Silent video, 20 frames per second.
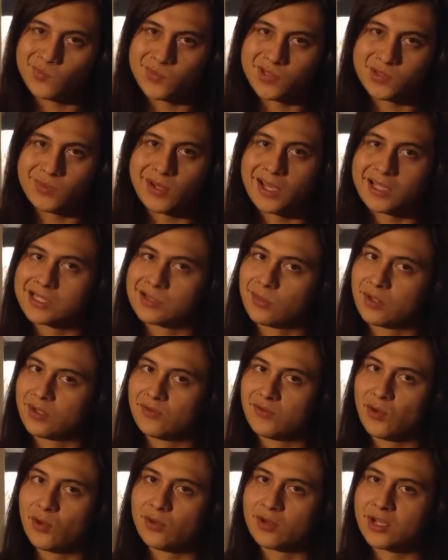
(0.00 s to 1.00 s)
spasming
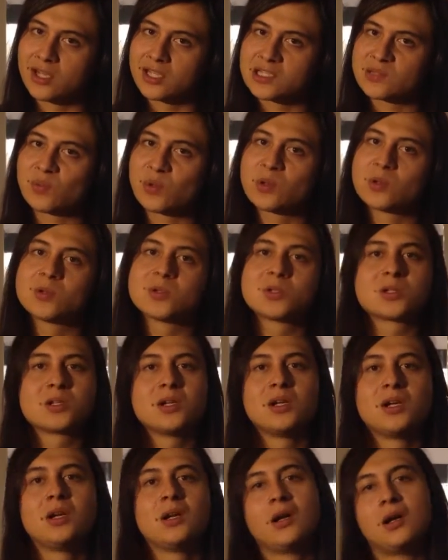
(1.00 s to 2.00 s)
forward, I suppose.
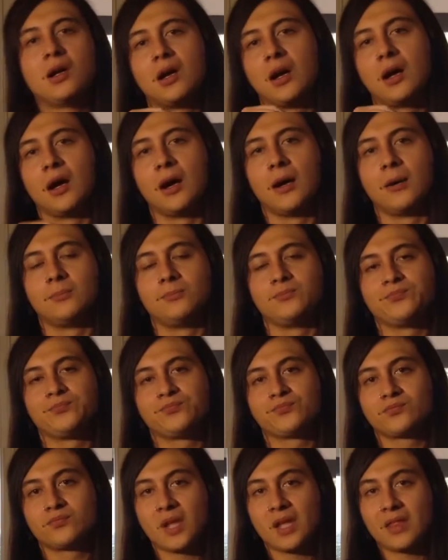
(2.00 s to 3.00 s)

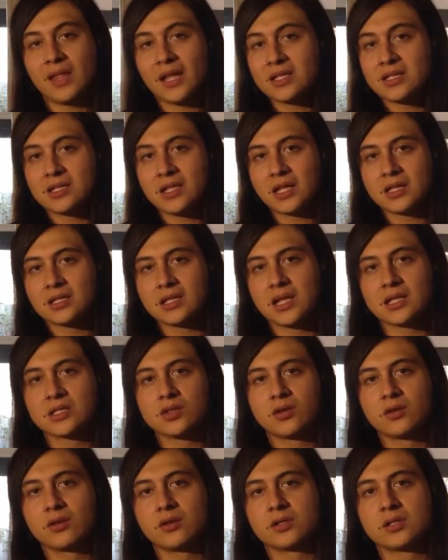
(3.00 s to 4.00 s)
And that's
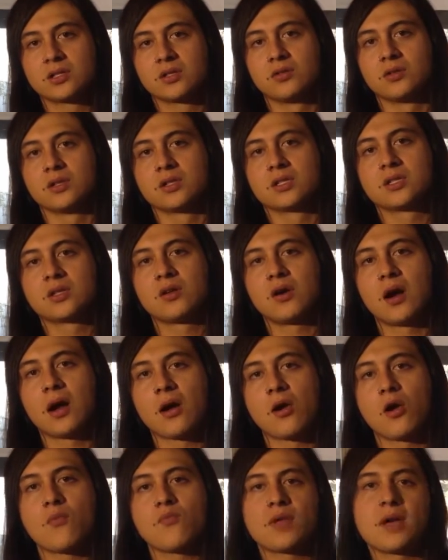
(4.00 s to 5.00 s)
all there is to it. So I
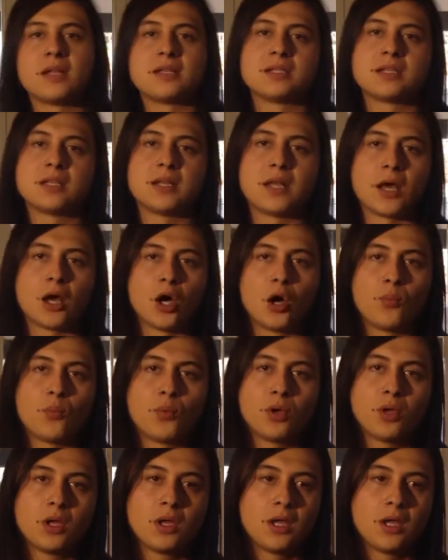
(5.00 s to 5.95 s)
hope that did help.